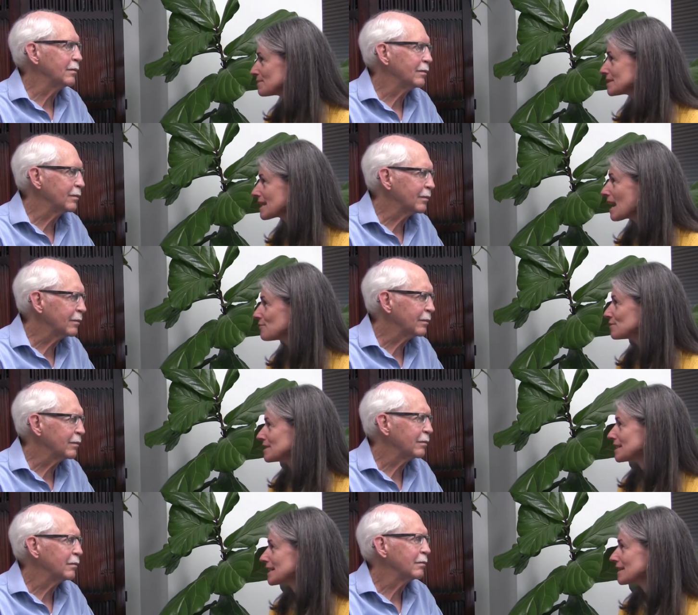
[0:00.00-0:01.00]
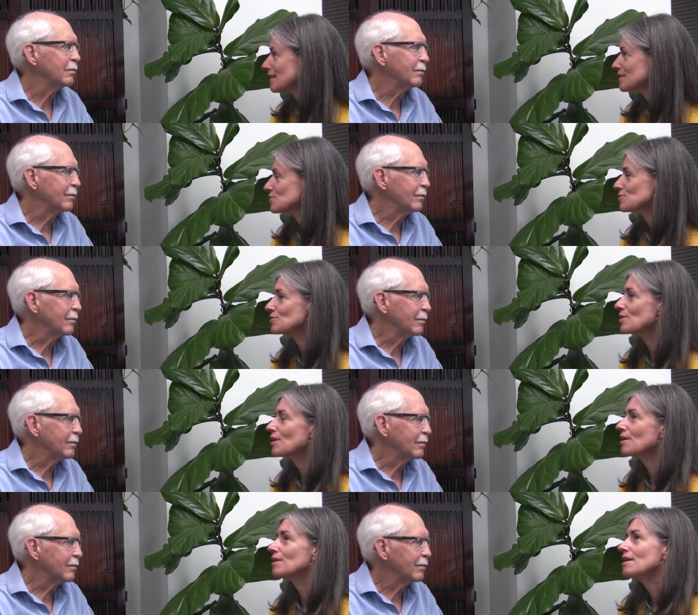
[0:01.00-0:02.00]
Speaker 1: some scaffolding, and let's
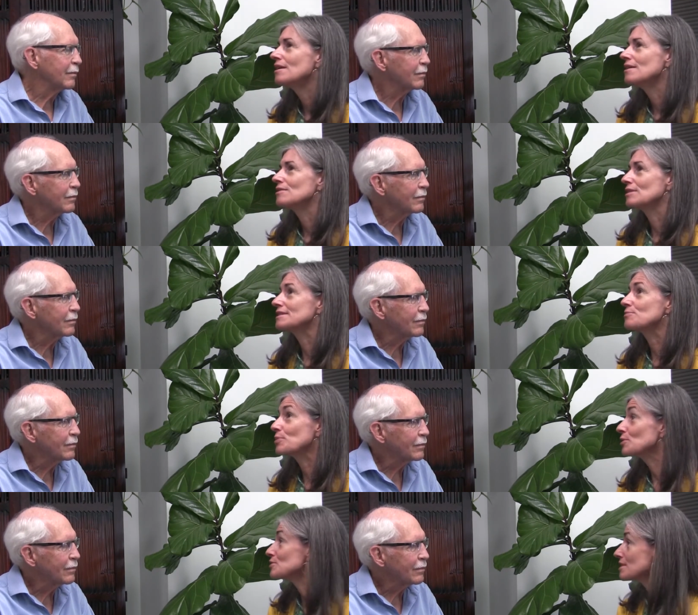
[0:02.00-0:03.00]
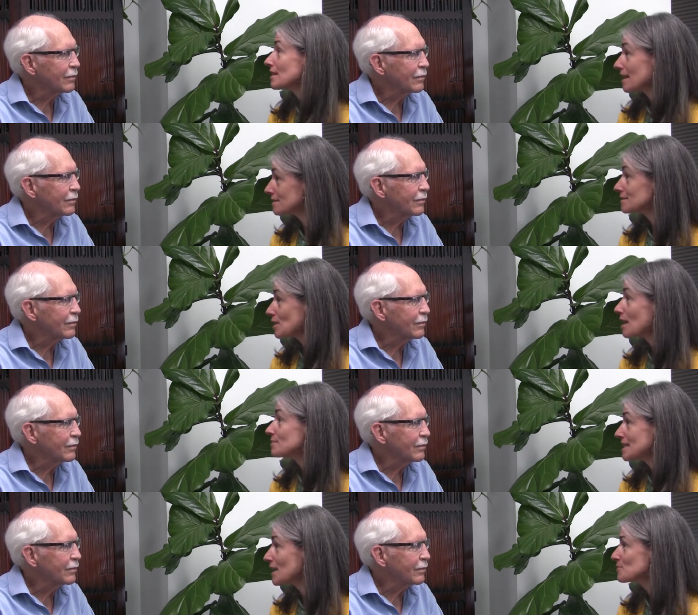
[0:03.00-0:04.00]
approach it as a
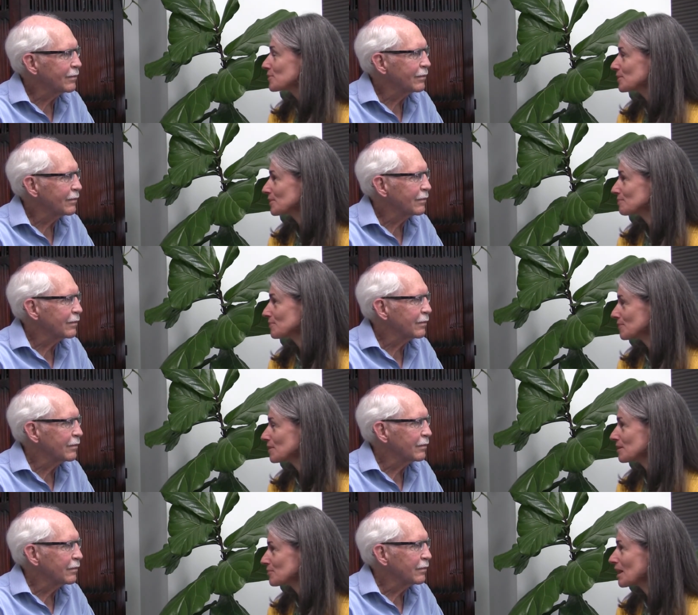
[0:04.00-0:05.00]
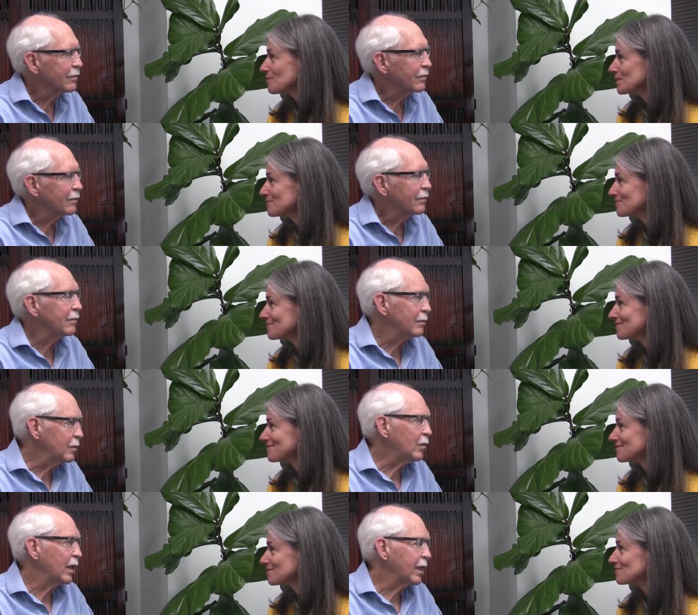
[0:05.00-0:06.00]
top-down problem.
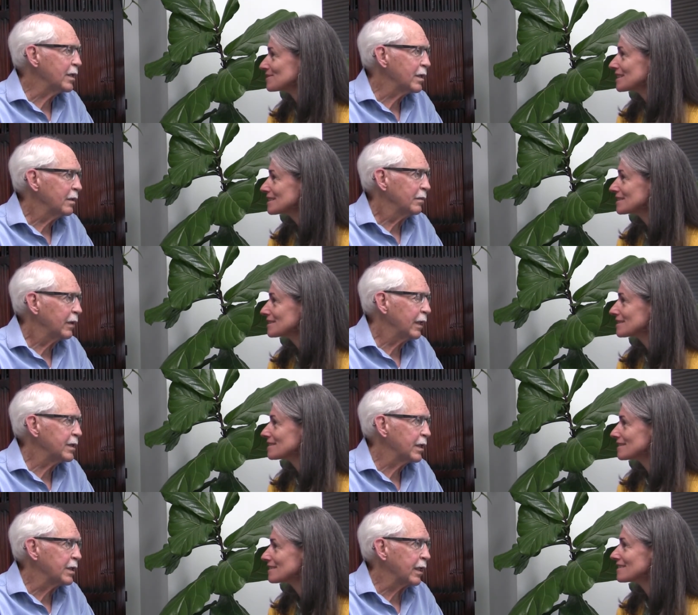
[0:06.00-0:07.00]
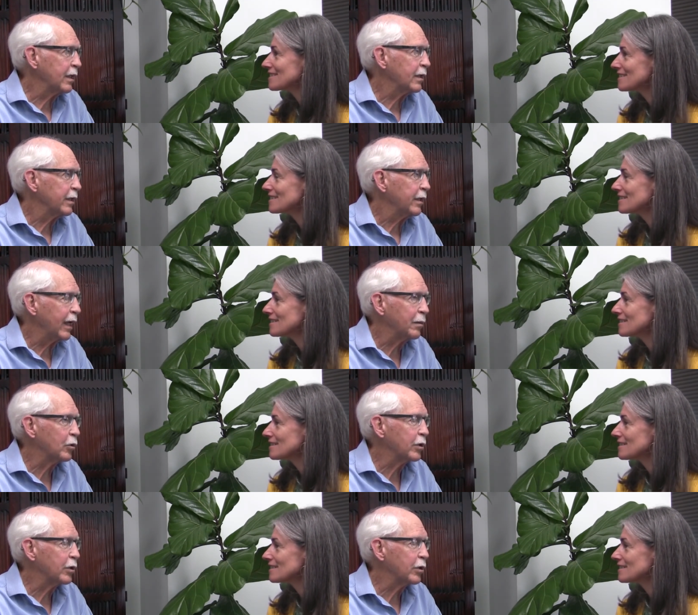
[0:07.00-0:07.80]
Mm-hmm.
Speaker 2: Yes, right? Yes, exactly. And